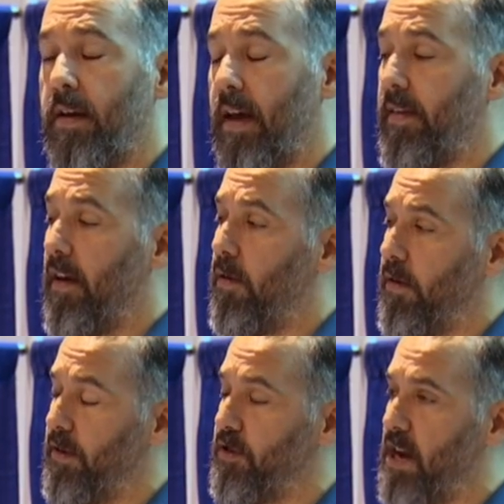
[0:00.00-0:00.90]
And the
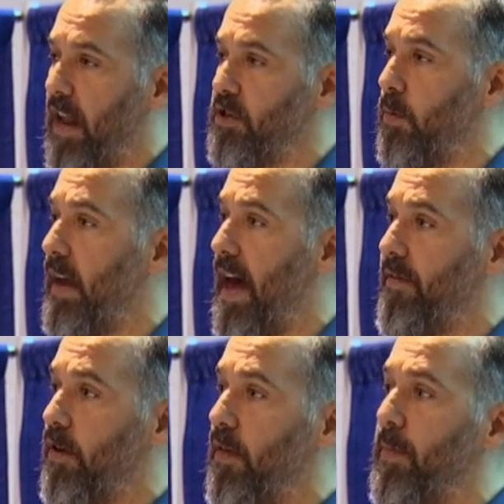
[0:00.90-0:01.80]
other challenge that we
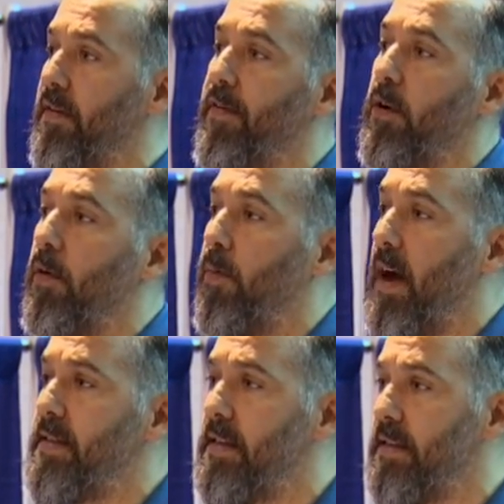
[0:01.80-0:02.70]
have here in the Pacific
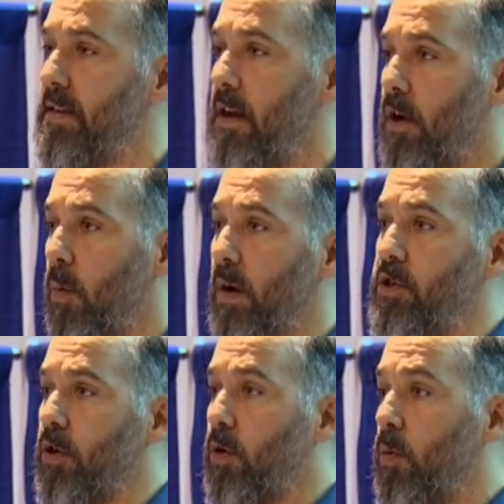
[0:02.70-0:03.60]
Northwest is,
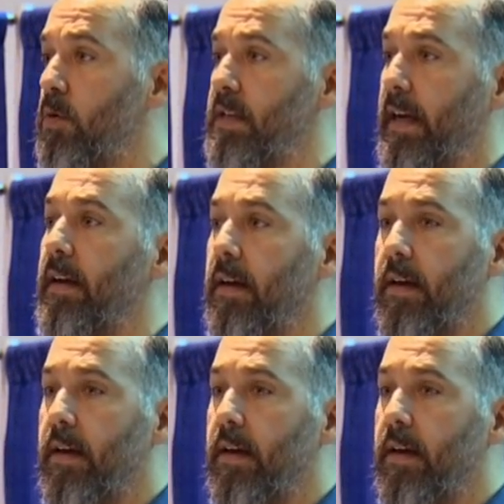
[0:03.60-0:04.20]
once you're cruising,